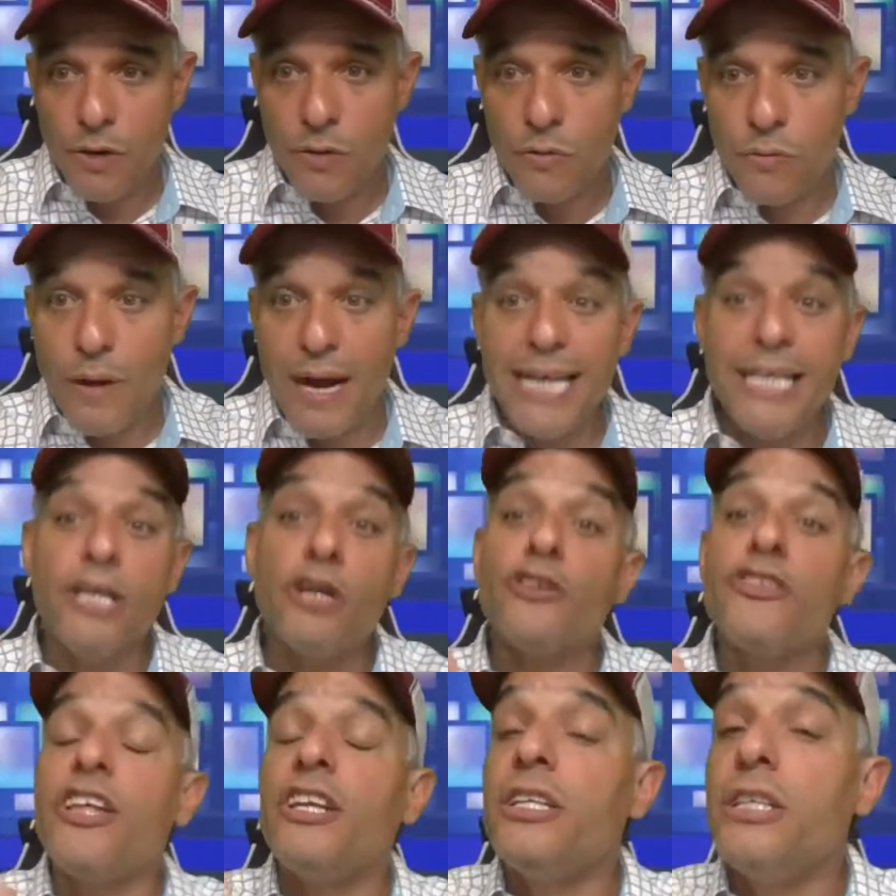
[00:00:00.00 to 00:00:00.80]
right?
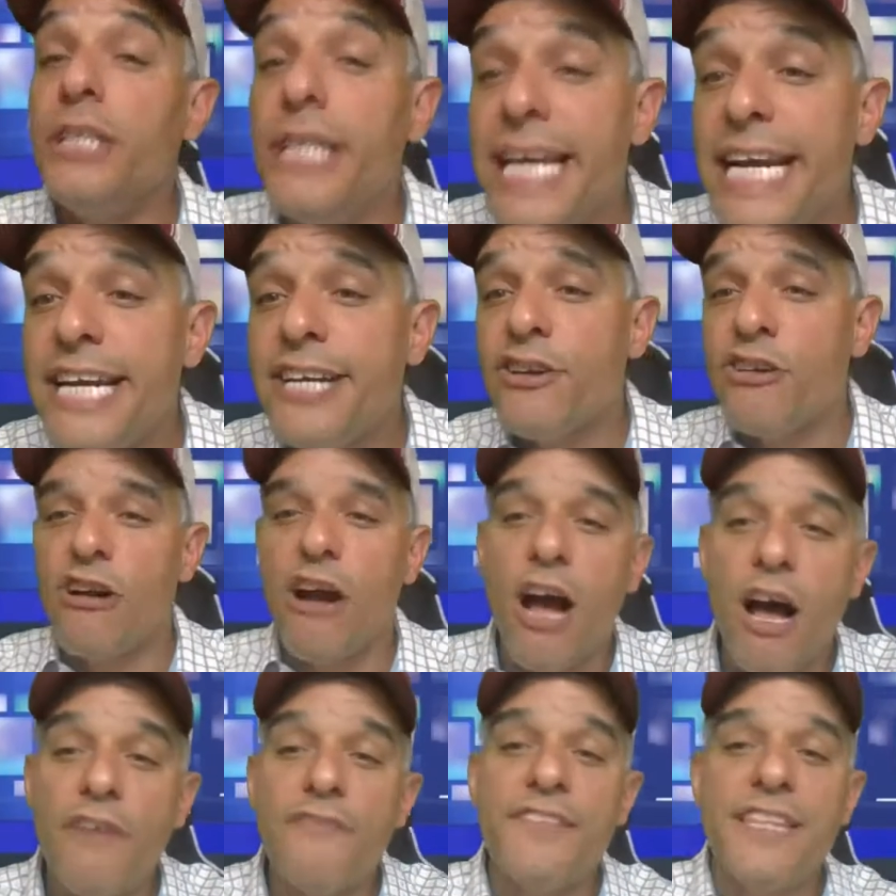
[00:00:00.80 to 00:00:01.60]
You're the leader
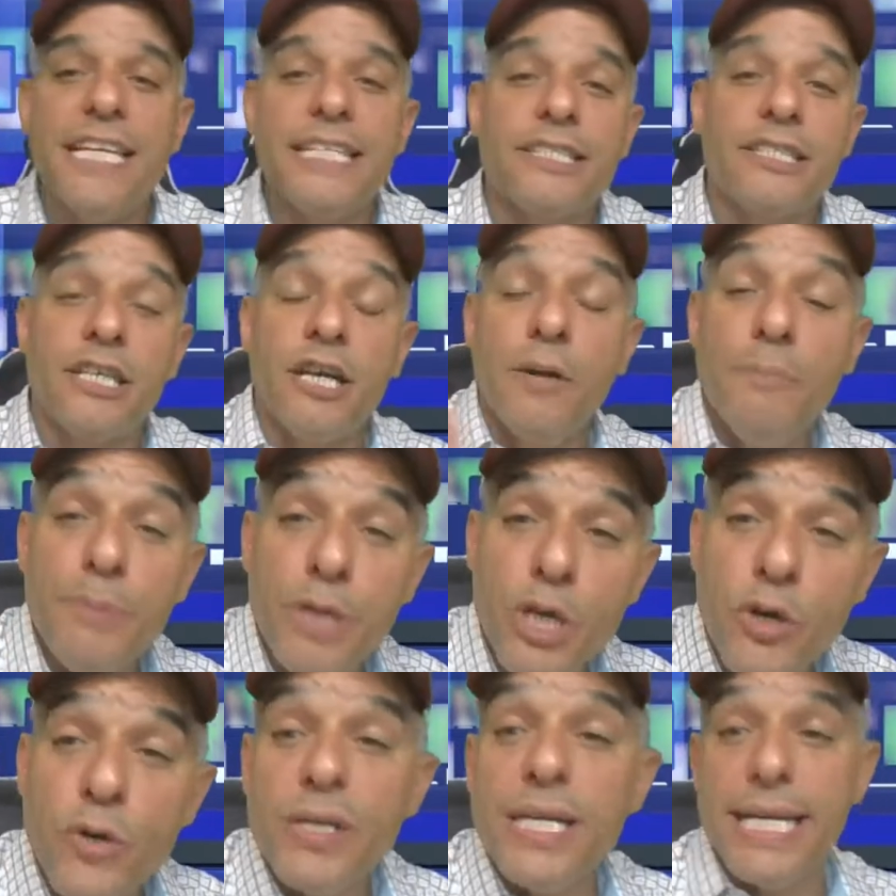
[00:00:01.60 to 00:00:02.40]
of this
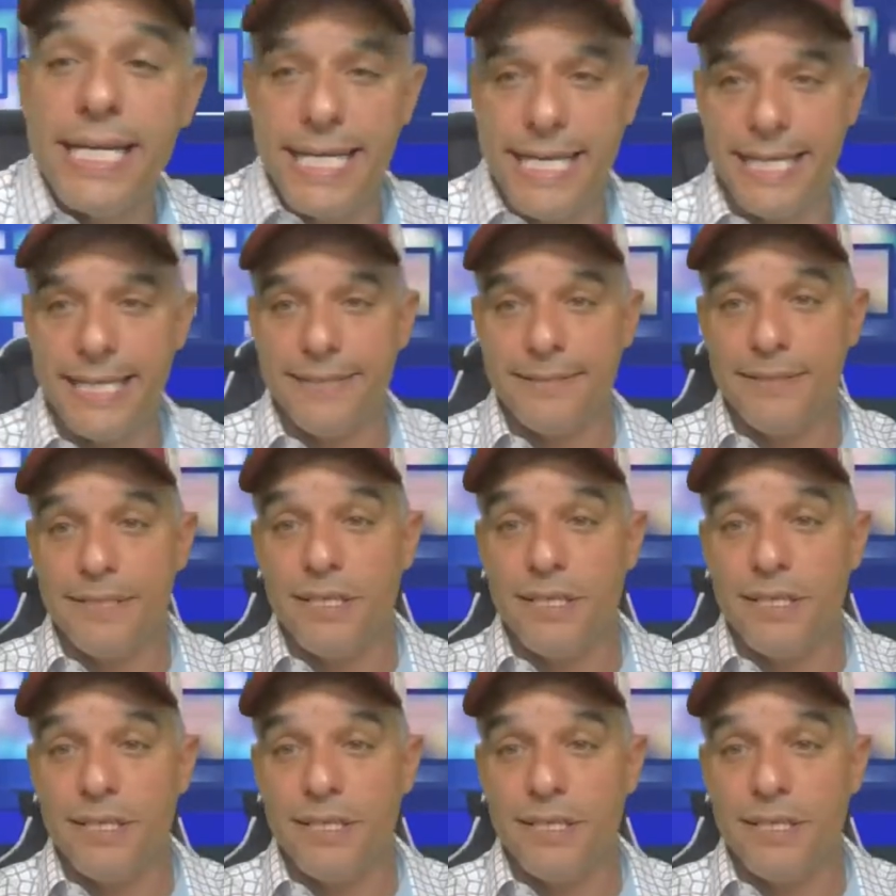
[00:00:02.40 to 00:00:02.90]
community.